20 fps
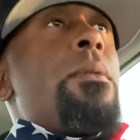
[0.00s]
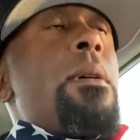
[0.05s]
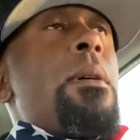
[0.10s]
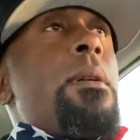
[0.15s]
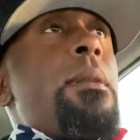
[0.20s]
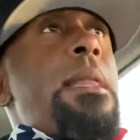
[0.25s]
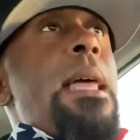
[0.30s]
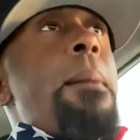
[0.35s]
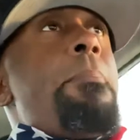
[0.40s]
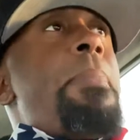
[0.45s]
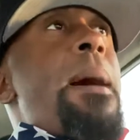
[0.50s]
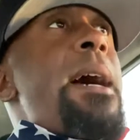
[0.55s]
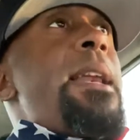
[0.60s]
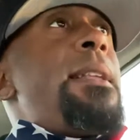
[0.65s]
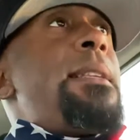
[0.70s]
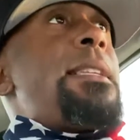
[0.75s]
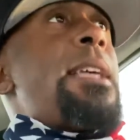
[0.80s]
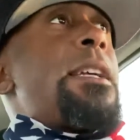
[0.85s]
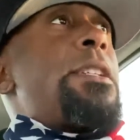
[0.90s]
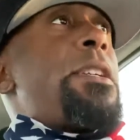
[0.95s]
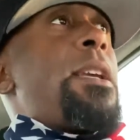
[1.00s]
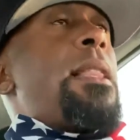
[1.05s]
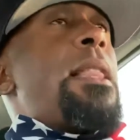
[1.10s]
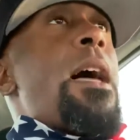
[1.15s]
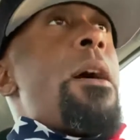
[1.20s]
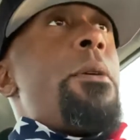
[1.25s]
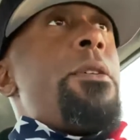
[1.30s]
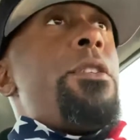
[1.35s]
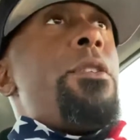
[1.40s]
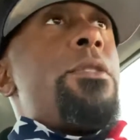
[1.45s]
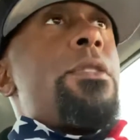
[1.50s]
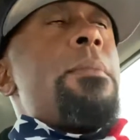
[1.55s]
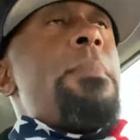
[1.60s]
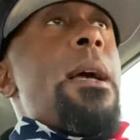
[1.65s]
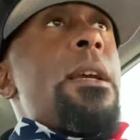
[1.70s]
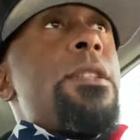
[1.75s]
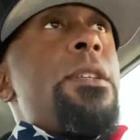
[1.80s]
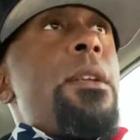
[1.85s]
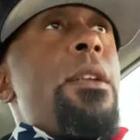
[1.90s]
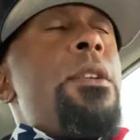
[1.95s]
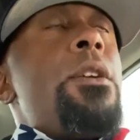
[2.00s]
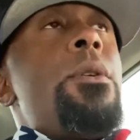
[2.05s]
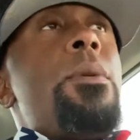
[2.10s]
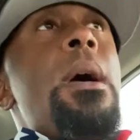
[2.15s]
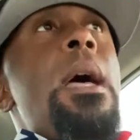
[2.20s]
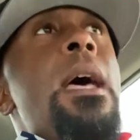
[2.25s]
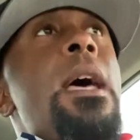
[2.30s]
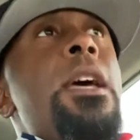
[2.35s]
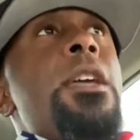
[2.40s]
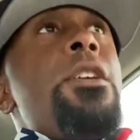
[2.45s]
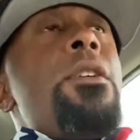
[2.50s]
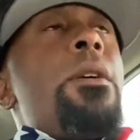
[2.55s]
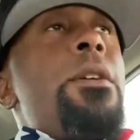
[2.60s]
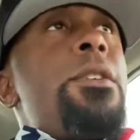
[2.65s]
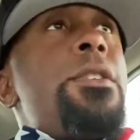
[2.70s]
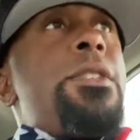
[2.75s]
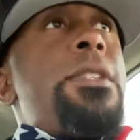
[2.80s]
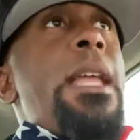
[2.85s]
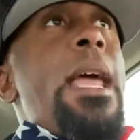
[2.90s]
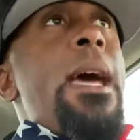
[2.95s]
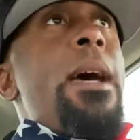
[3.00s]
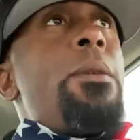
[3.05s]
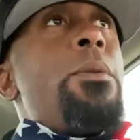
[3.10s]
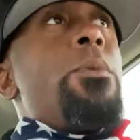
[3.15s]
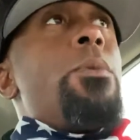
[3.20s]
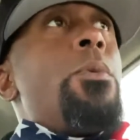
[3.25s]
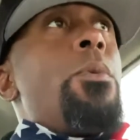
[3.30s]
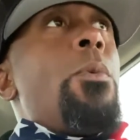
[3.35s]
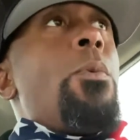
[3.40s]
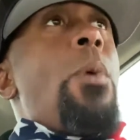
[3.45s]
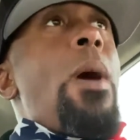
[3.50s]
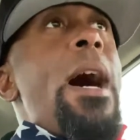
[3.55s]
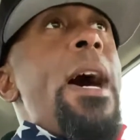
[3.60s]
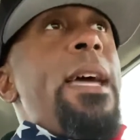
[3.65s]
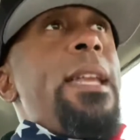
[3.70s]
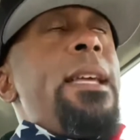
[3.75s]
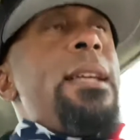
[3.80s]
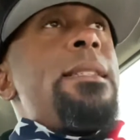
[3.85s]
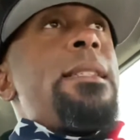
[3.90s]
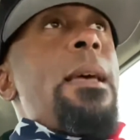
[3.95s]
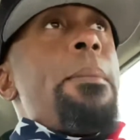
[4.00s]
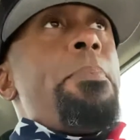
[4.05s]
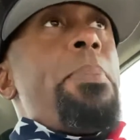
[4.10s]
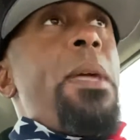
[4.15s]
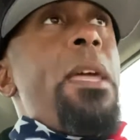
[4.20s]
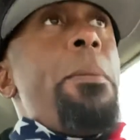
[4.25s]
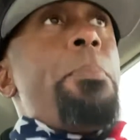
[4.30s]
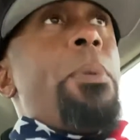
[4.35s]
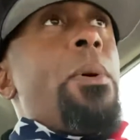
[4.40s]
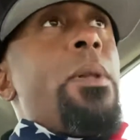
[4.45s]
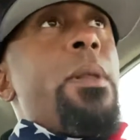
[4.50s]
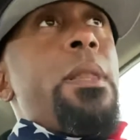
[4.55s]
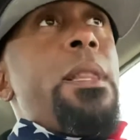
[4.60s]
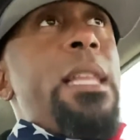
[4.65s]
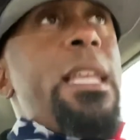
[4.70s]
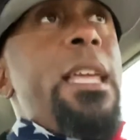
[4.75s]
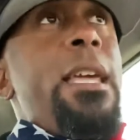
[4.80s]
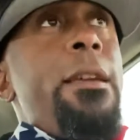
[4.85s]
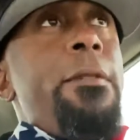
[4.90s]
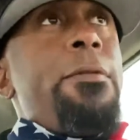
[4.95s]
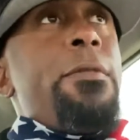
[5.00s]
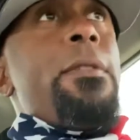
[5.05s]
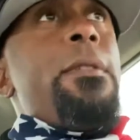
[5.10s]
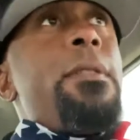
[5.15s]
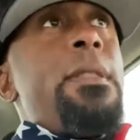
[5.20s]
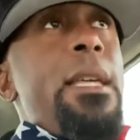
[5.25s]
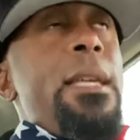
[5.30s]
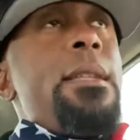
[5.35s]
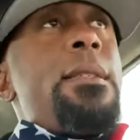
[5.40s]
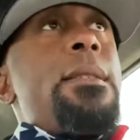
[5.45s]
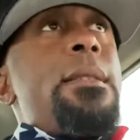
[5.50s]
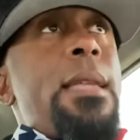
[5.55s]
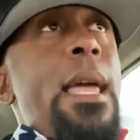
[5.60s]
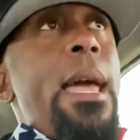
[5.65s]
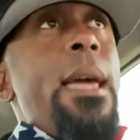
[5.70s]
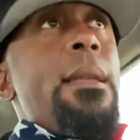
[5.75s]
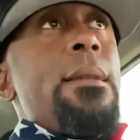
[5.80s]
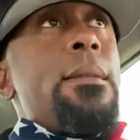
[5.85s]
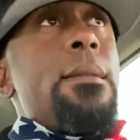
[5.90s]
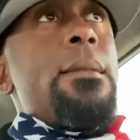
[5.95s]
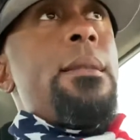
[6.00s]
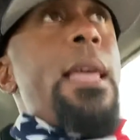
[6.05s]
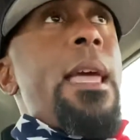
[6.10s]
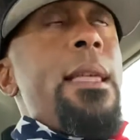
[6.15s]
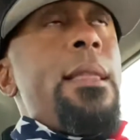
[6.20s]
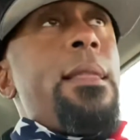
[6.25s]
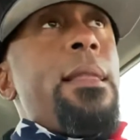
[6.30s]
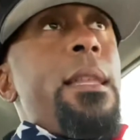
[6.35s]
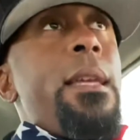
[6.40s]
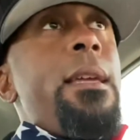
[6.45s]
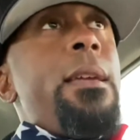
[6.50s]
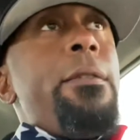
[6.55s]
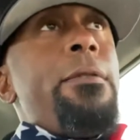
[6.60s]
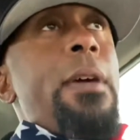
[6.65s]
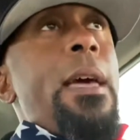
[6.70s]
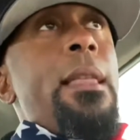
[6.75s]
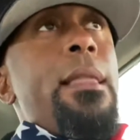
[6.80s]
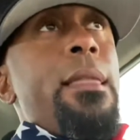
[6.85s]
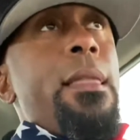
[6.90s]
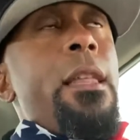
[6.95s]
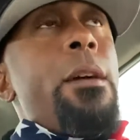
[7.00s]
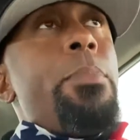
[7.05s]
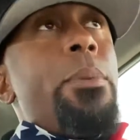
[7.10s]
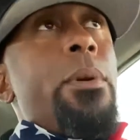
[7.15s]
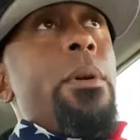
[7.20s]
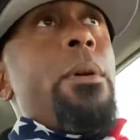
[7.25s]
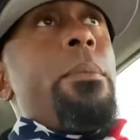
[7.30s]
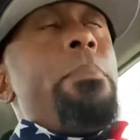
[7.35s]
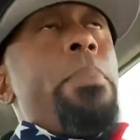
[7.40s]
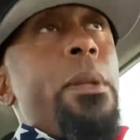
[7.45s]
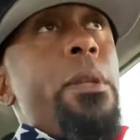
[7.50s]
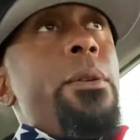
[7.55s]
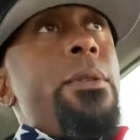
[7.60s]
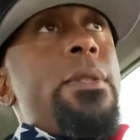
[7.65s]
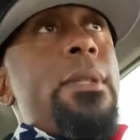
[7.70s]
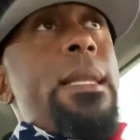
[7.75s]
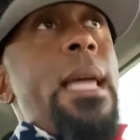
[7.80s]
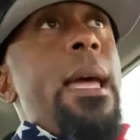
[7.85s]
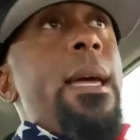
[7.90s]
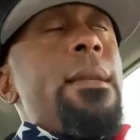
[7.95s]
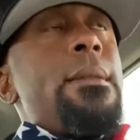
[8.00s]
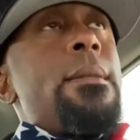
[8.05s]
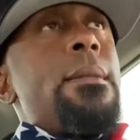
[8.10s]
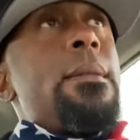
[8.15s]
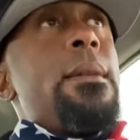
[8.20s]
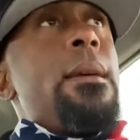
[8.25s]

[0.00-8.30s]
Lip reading: that Biden's actually allowing Newsom actually to do, you'll understand why it is that people leave these states. They leave liberal blue states